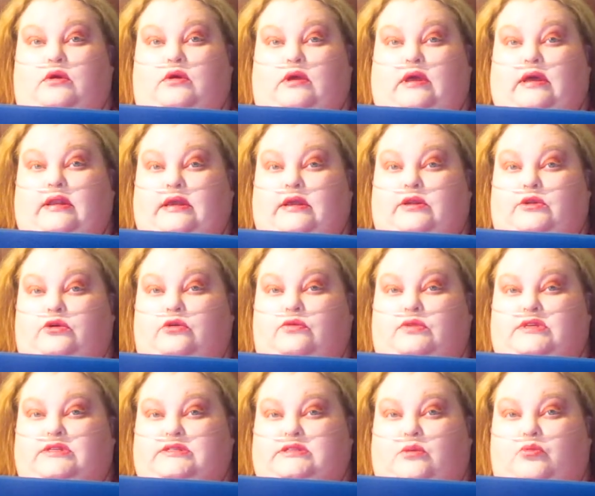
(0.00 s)
And he knew
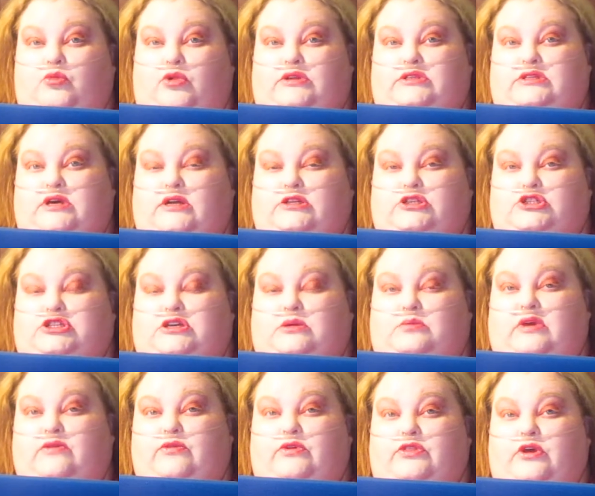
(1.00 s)
that someone touched him,
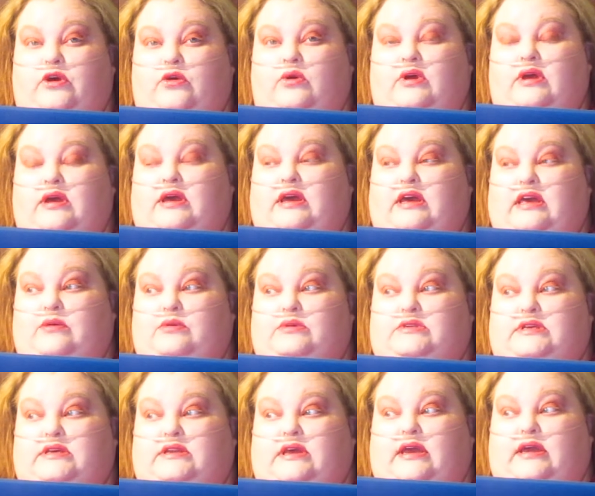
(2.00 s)
even though he was
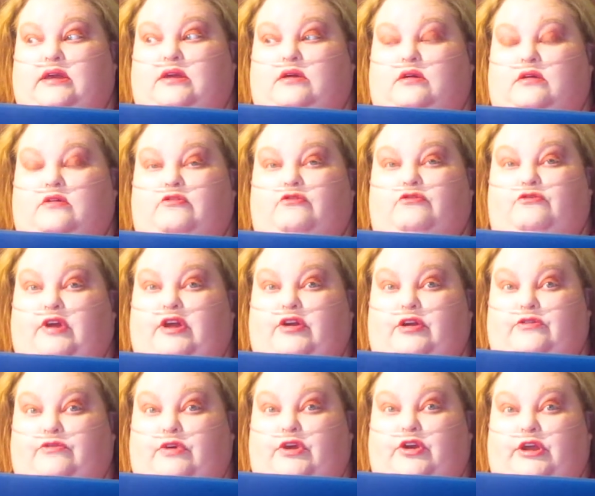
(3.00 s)
in a
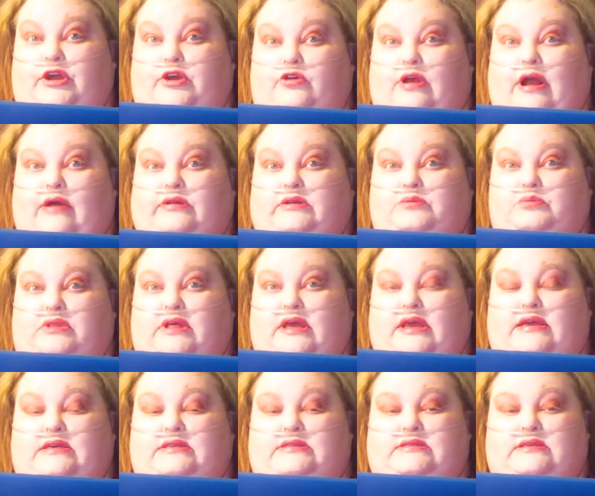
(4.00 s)
very, very crowded
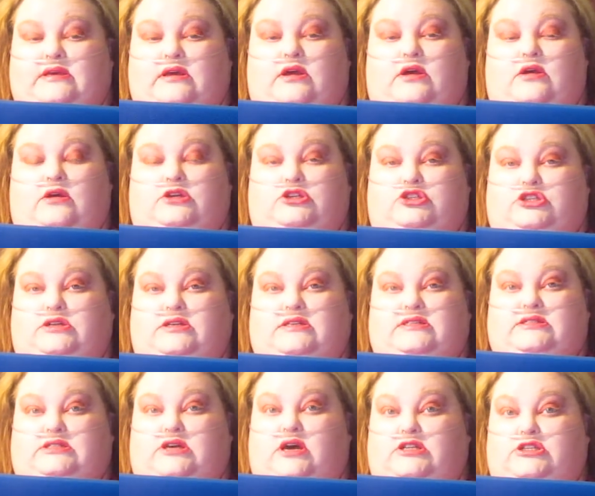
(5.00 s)
place. She
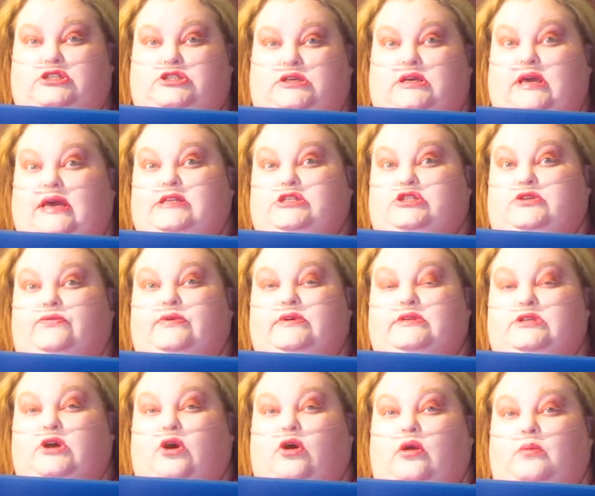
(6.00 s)
just touched the edge of his
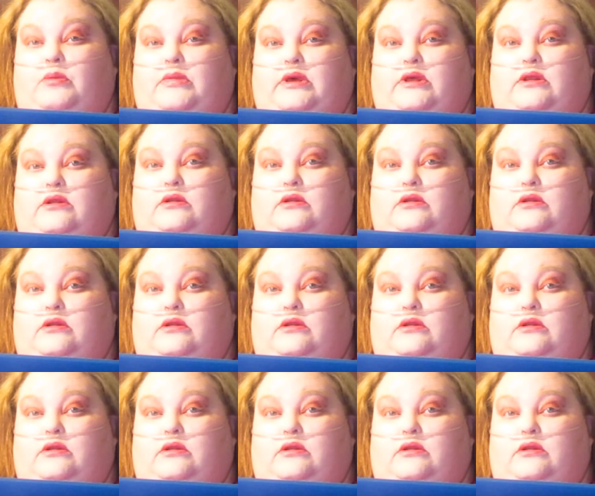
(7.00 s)
garment.